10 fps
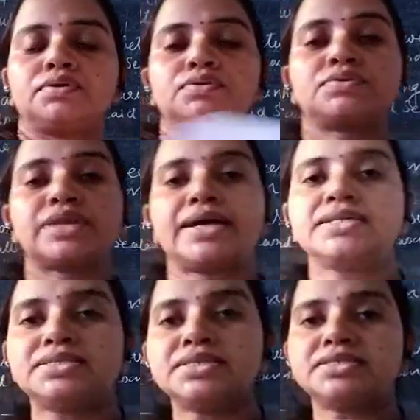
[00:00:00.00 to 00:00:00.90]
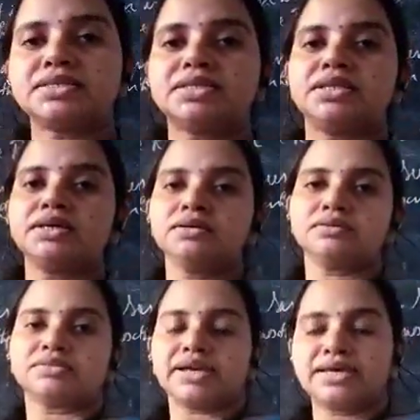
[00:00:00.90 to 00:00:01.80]
So Zaid
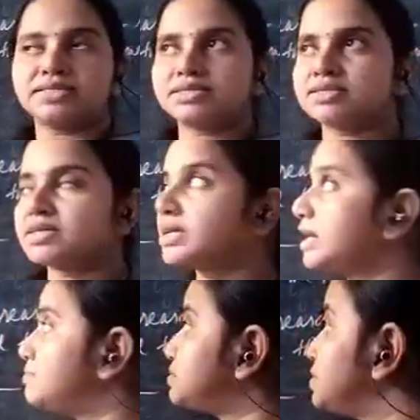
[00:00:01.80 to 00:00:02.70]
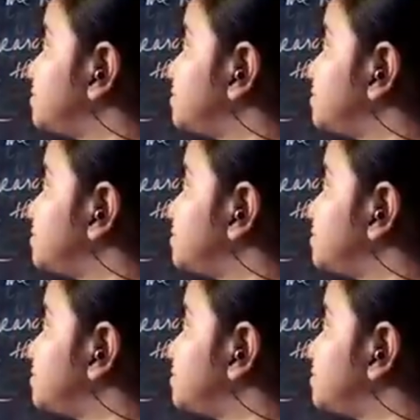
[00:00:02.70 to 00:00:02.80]
season comes